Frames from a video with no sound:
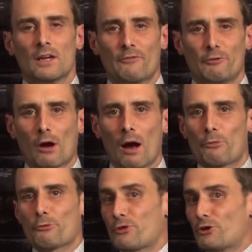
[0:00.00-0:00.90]
If you come
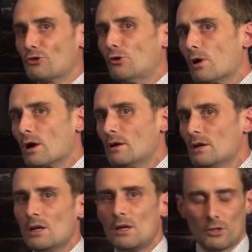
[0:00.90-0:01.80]
through the door,
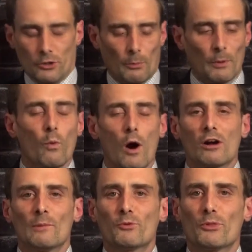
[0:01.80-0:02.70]
you'll be
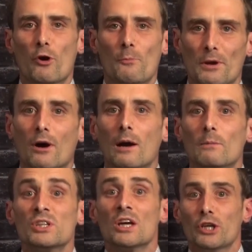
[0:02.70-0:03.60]
welcomed with open
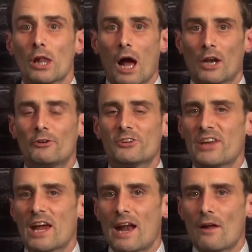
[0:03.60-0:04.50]
arms. You'll
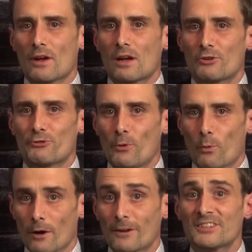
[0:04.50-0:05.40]
understand how the country
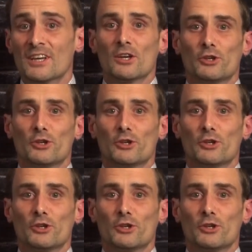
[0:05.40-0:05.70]
works.